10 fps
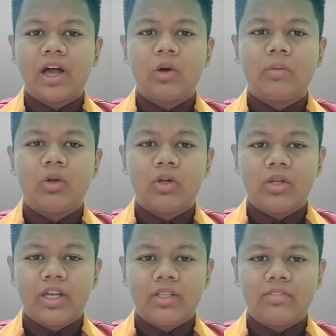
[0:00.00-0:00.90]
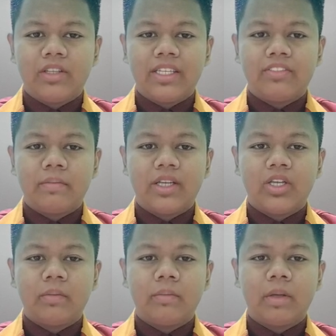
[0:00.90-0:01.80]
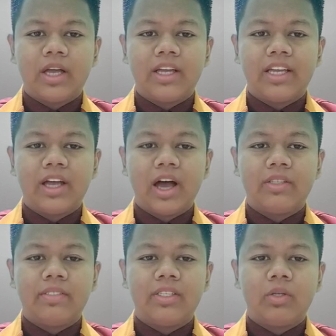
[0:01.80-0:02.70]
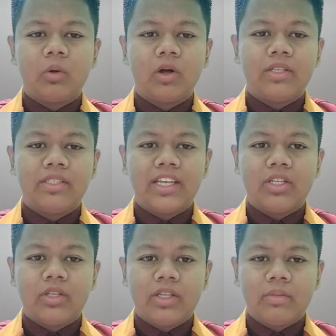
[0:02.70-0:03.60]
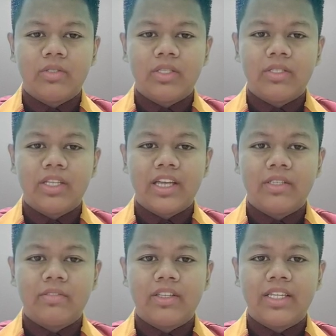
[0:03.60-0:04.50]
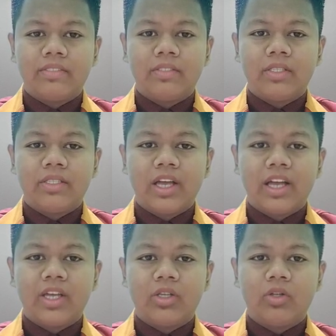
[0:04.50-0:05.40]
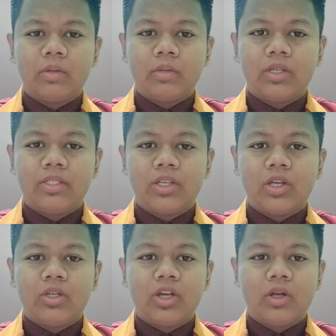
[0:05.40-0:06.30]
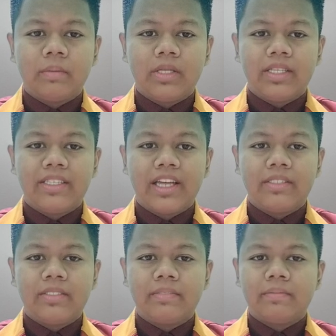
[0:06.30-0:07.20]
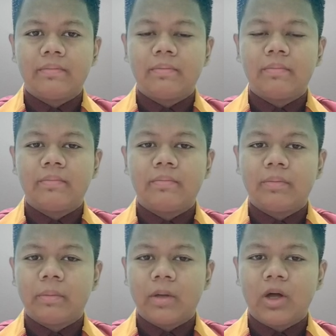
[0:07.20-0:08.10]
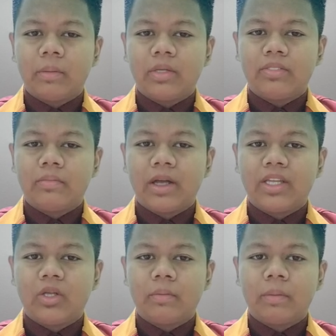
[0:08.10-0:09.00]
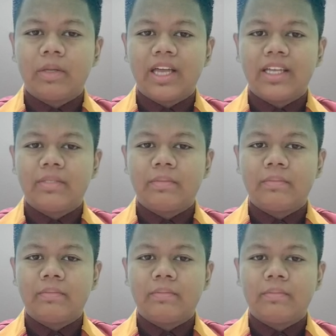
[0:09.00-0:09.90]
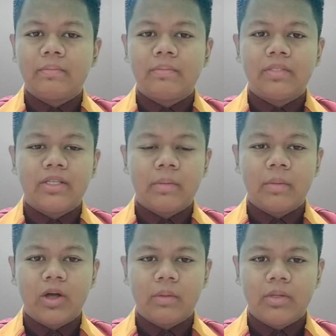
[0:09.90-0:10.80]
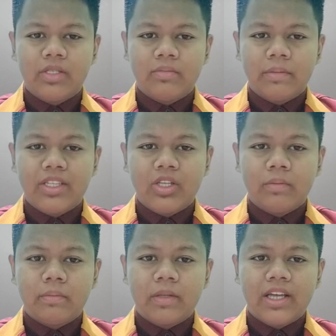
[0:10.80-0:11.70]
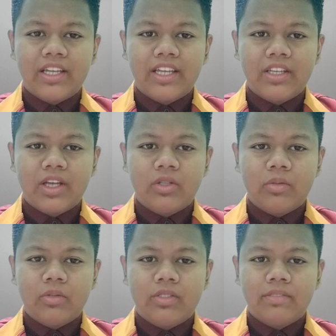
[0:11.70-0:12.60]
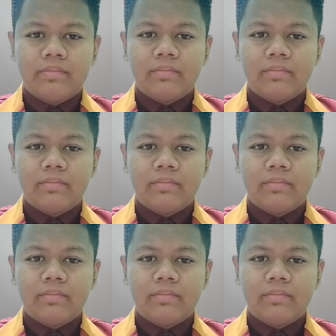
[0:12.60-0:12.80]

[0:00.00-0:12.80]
Overall, effective management planning enhances organizational efficiency and effectiveness, contributing to long-term success. Purpose of management planning. The purpose of management planning includes